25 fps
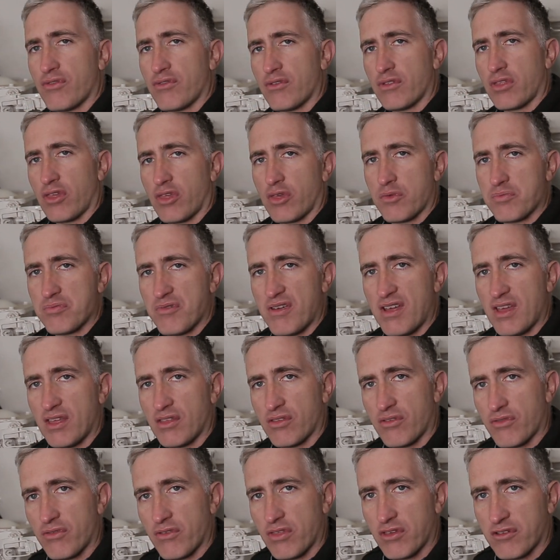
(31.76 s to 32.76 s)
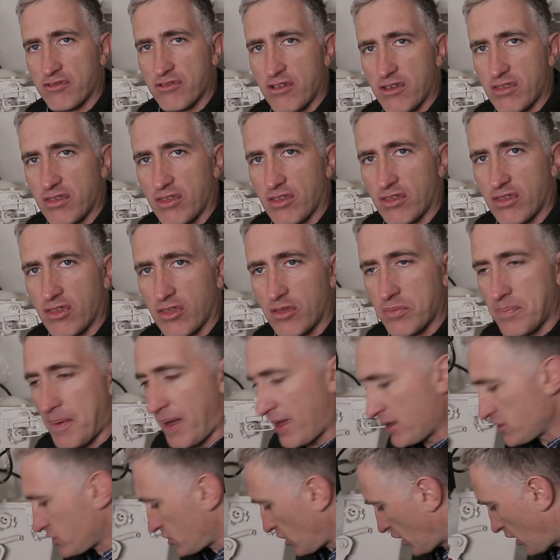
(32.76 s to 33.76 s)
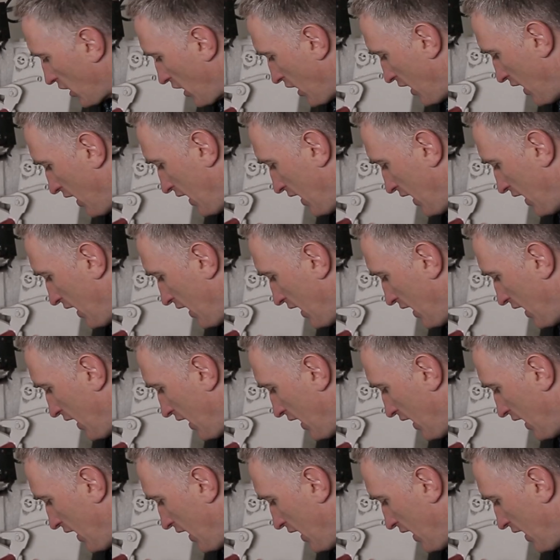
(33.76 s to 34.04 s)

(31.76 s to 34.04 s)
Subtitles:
for the springs for the Christie suspension.